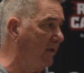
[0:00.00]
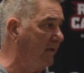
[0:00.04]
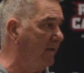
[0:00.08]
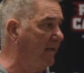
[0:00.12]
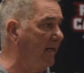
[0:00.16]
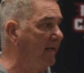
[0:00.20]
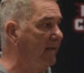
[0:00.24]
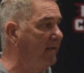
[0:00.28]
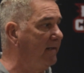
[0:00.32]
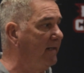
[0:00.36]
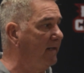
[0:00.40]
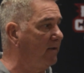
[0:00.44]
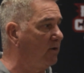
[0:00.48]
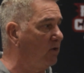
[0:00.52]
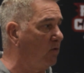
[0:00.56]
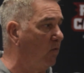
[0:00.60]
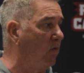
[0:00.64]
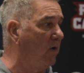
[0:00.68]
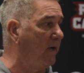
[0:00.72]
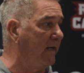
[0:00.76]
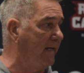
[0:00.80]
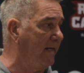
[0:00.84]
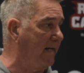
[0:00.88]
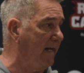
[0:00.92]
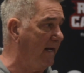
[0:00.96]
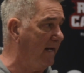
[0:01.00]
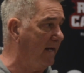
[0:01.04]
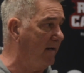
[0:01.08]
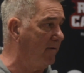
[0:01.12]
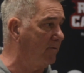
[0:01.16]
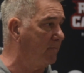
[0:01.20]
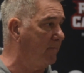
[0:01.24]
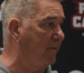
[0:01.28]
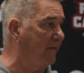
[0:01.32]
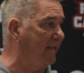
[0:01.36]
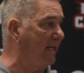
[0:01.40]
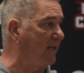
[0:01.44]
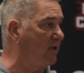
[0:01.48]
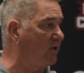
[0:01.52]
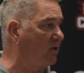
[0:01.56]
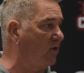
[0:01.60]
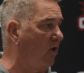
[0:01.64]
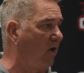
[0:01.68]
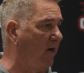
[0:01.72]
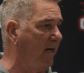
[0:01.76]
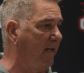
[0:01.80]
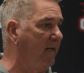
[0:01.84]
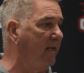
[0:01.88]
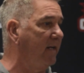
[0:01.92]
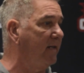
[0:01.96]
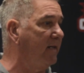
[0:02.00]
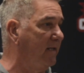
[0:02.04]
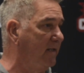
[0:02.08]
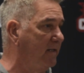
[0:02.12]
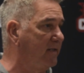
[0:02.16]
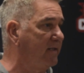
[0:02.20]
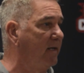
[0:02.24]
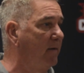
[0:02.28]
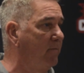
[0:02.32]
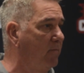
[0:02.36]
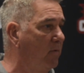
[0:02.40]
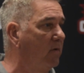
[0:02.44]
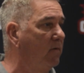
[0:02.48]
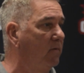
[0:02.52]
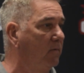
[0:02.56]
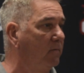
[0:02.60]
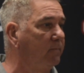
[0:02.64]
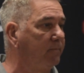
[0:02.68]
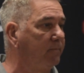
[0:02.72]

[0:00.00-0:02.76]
and they did 20 games. But they started in December.